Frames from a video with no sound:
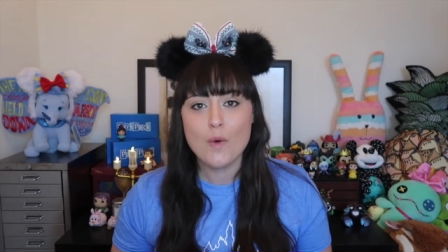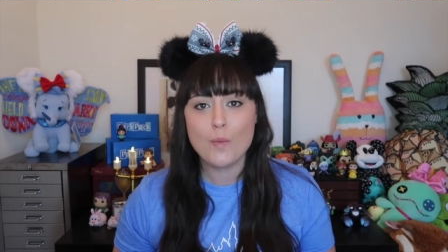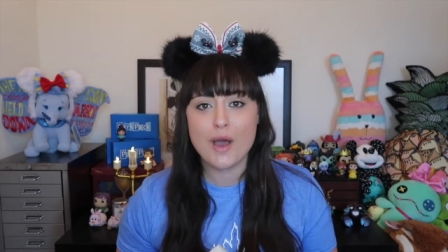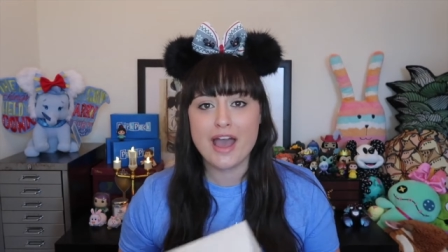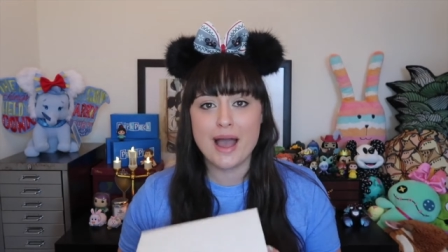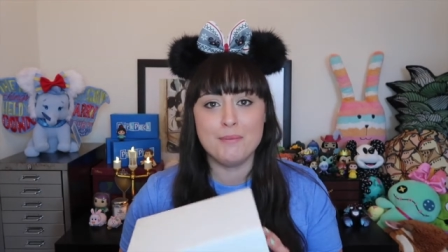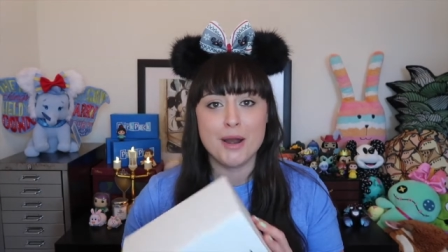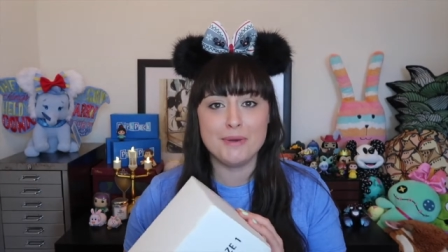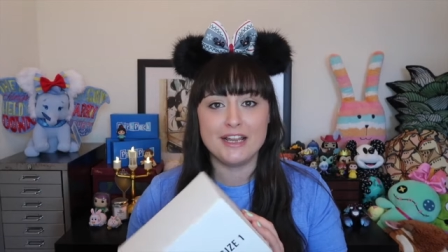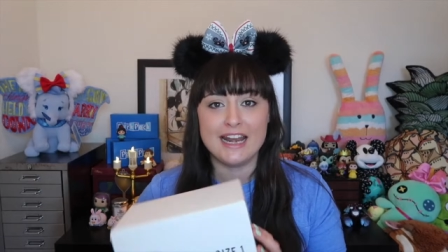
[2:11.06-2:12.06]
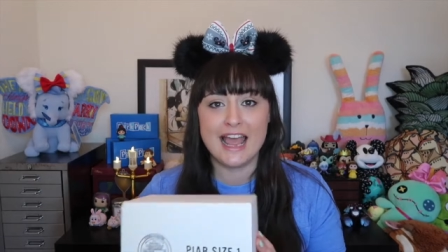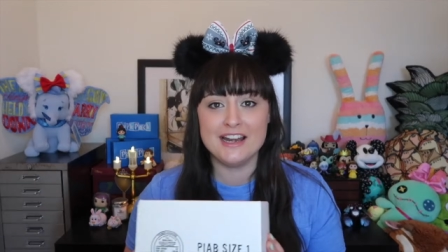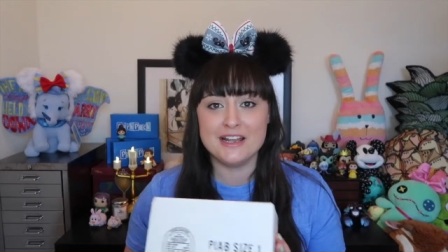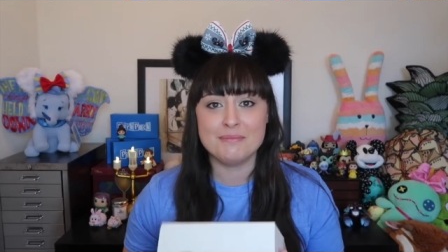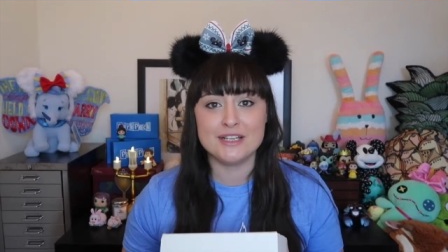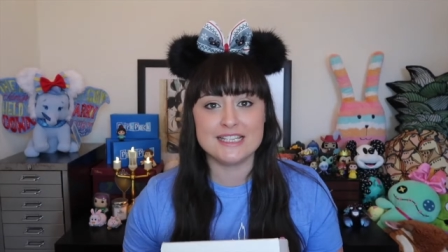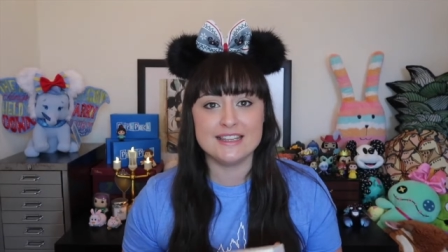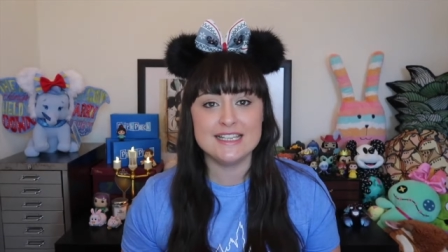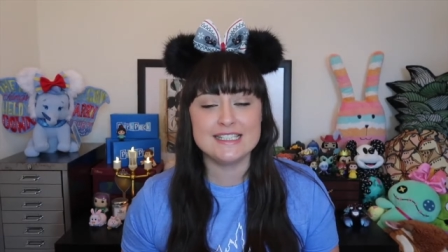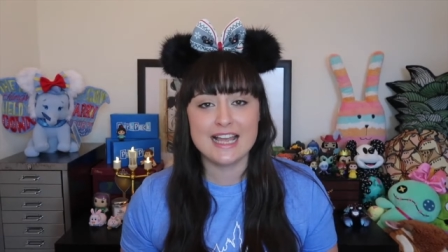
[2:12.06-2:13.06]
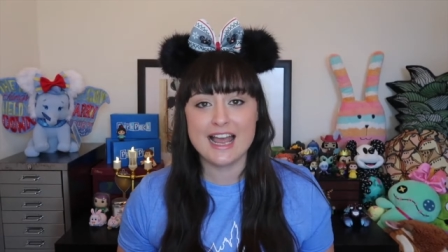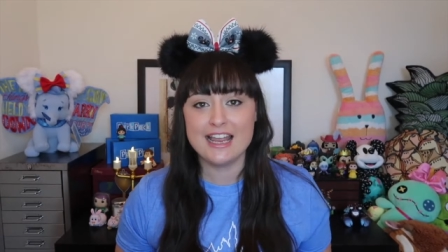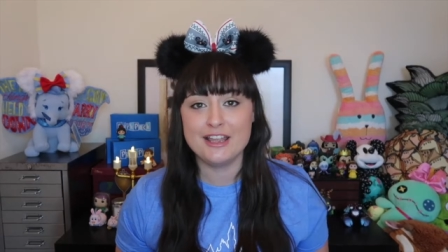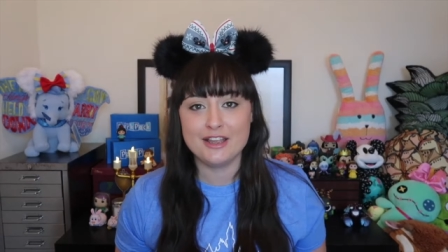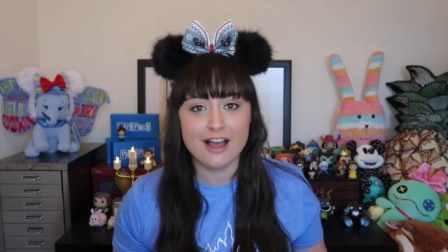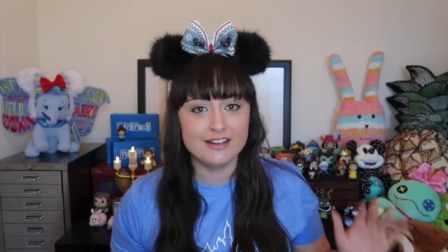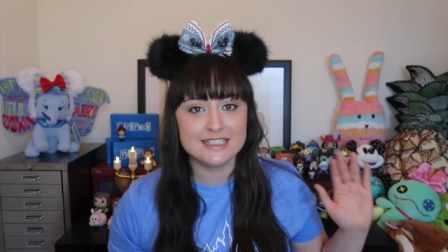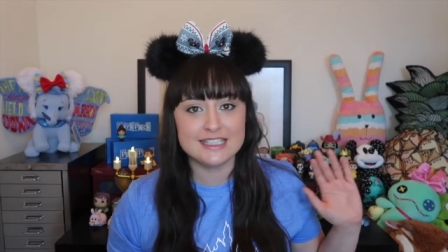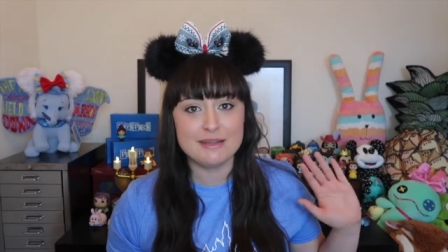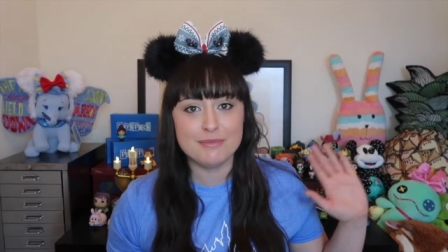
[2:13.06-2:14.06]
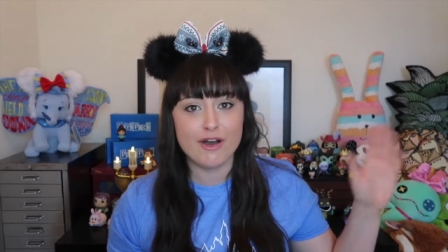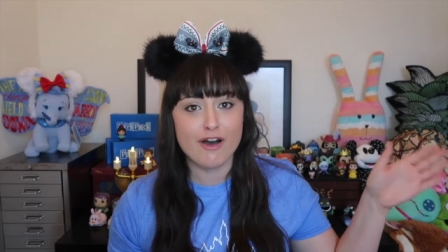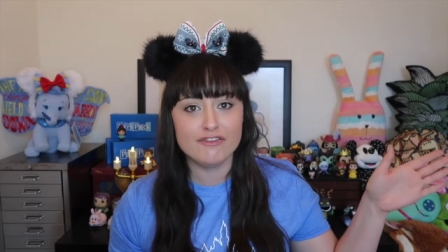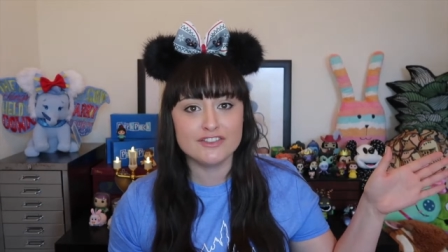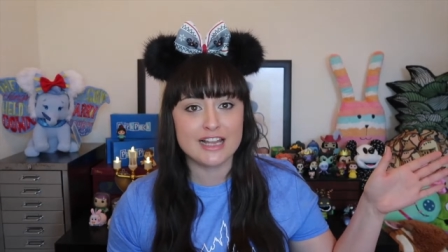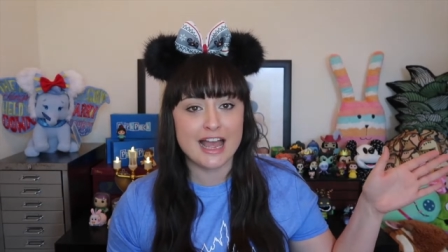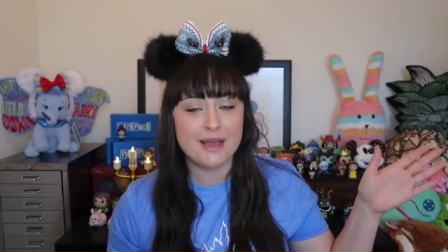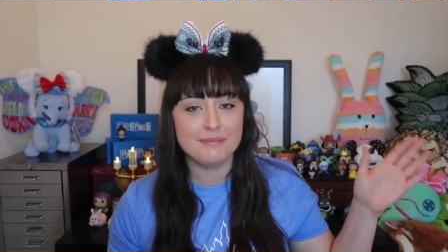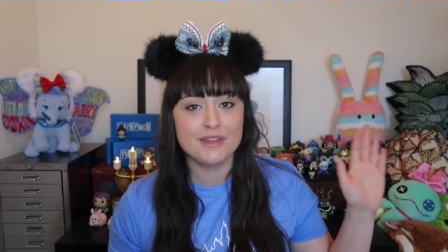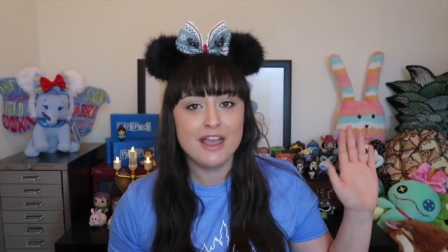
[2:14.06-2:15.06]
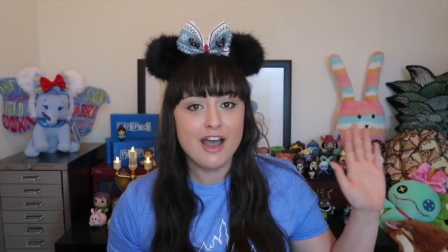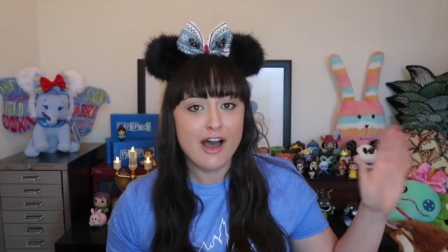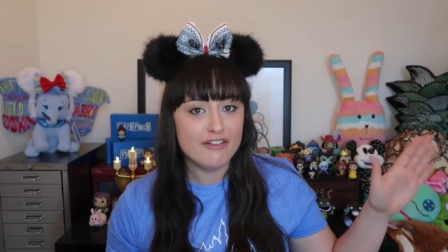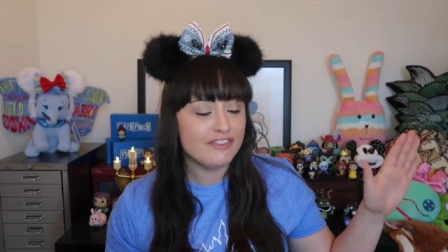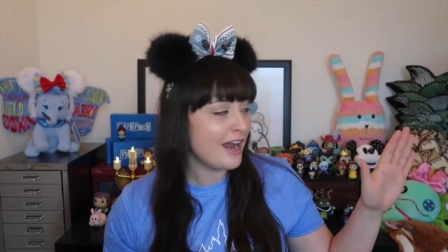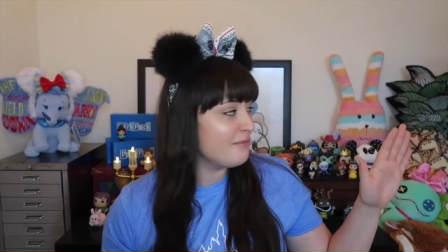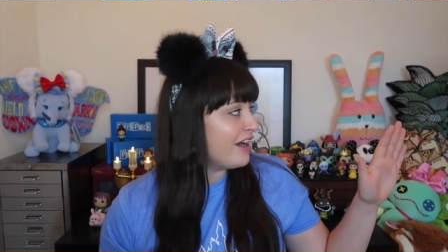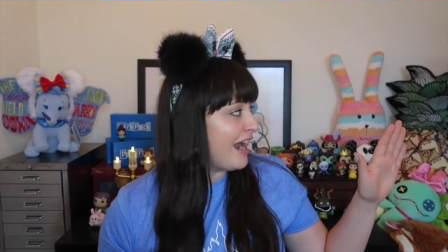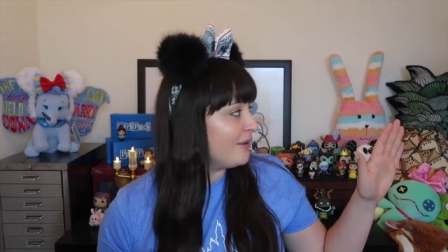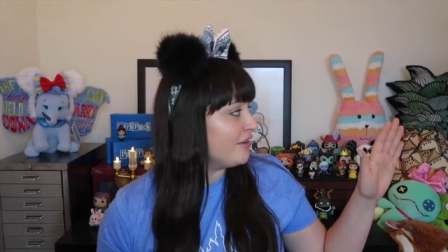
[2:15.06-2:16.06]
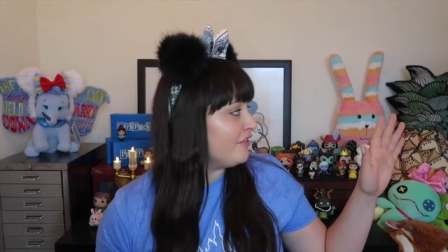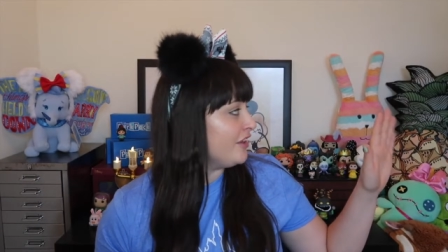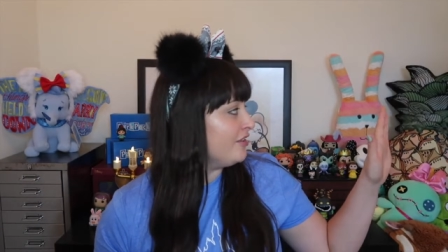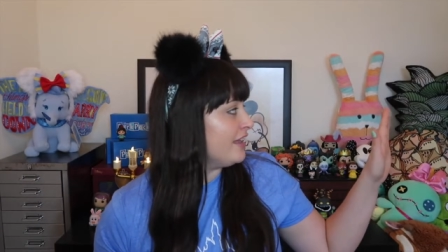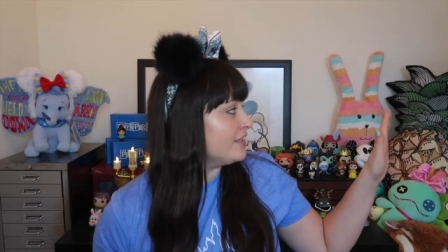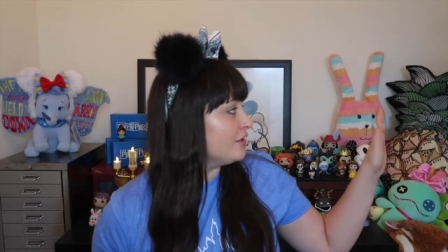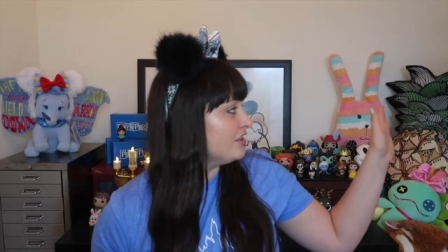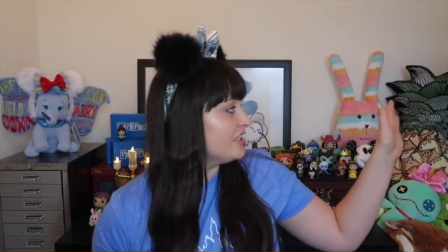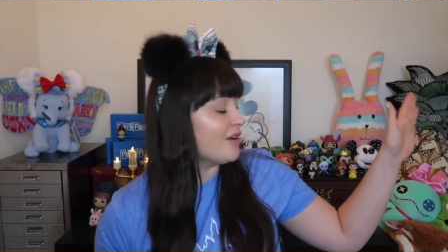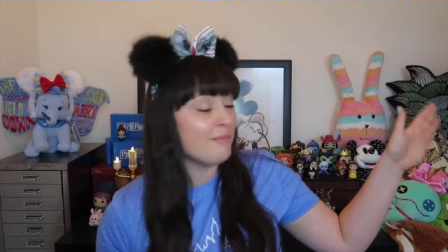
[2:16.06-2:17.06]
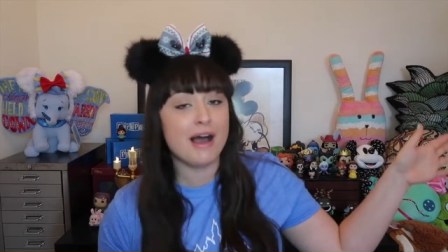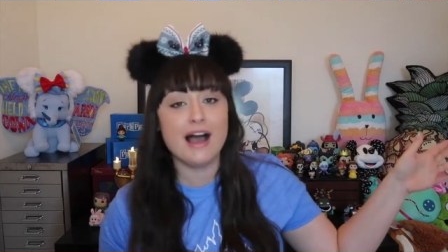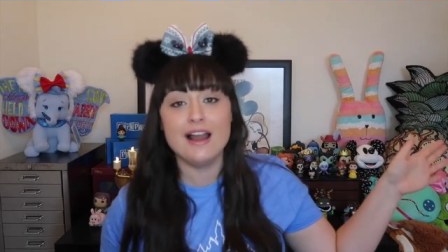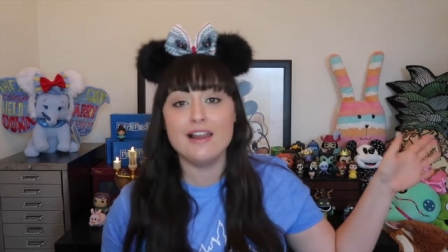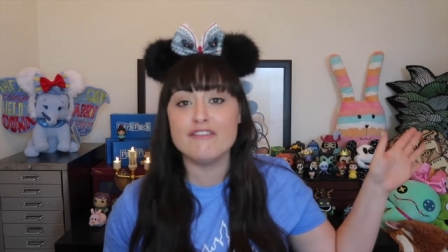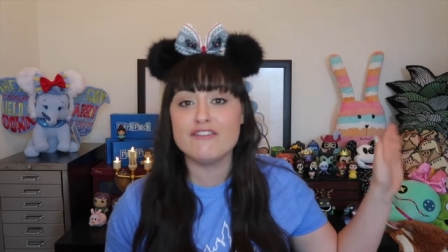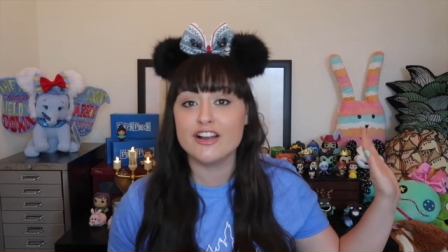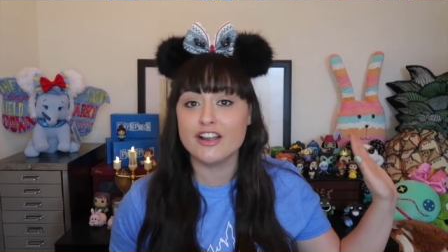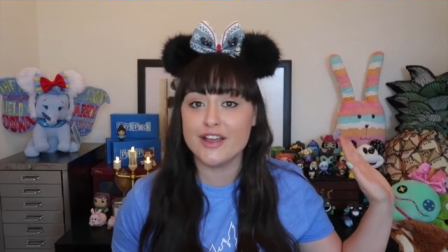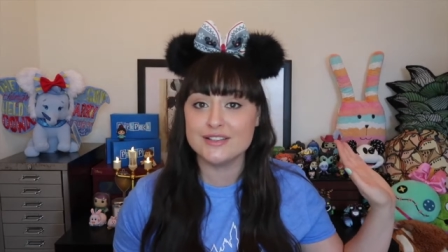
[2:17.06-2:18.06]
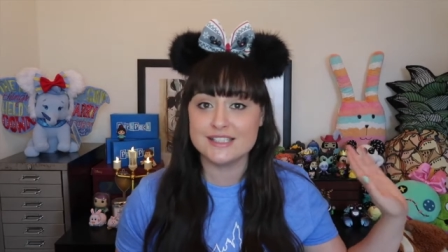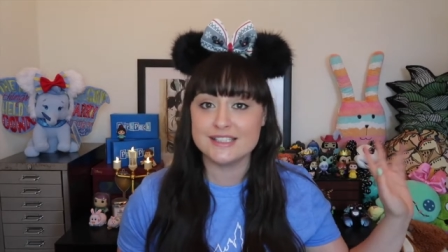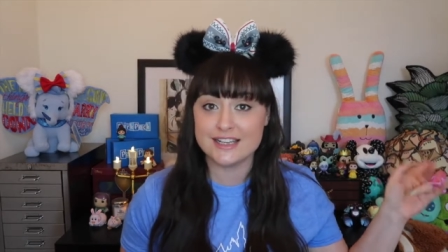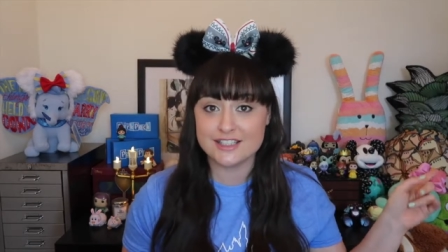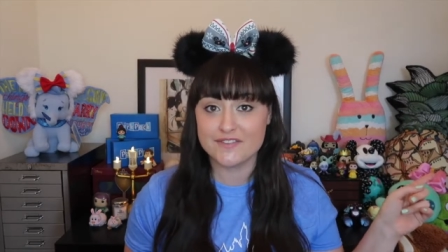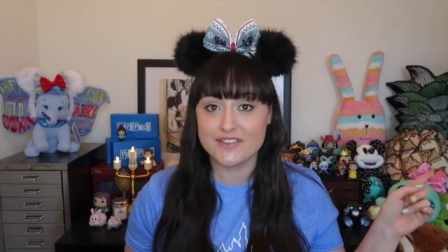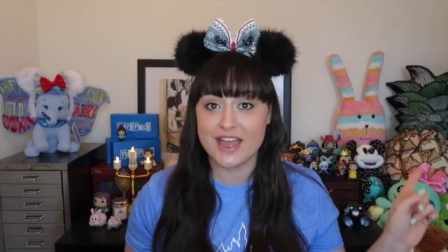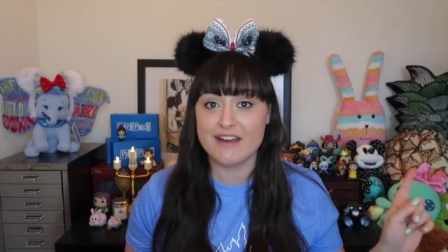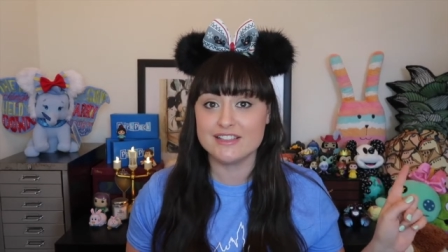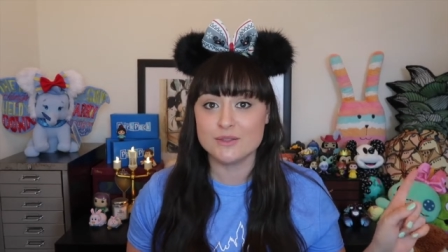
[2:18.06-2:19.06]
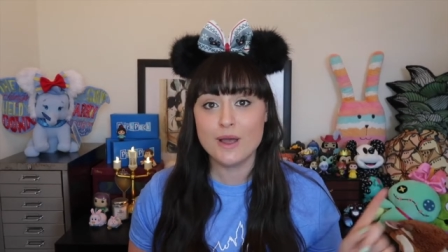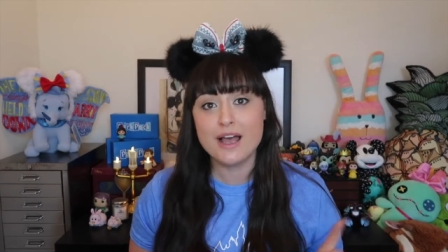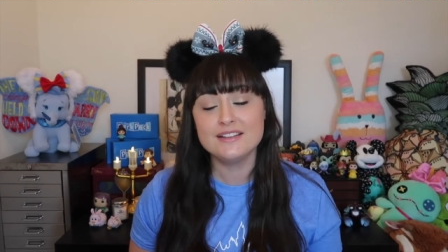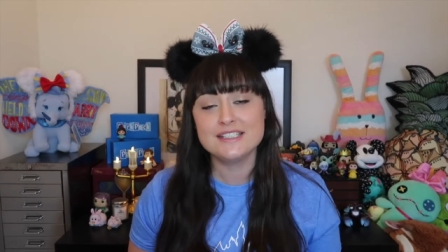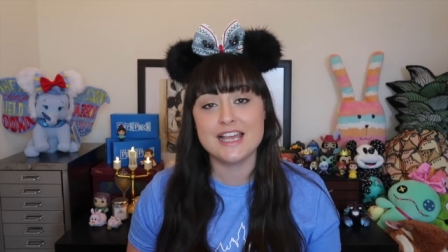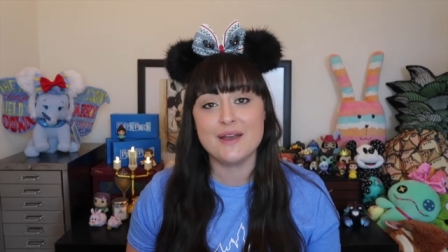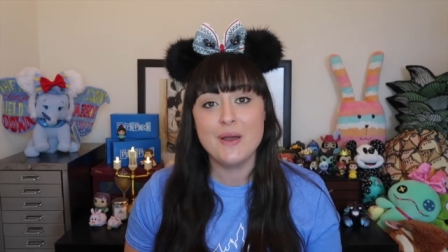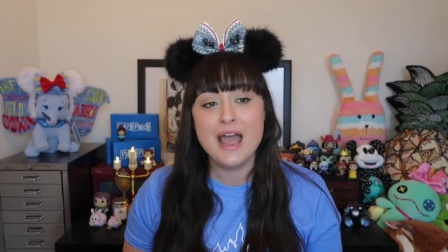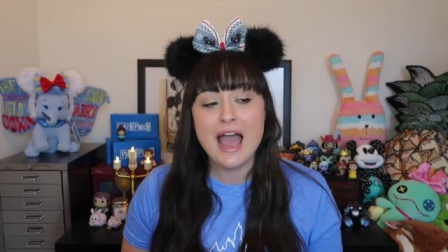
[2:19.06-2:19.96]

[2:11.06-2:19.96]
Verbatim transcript: where I'm probably going to end up putting this guy. You can't see, but off camera, out of view, there's also a pile of Funkos sat over there as well. So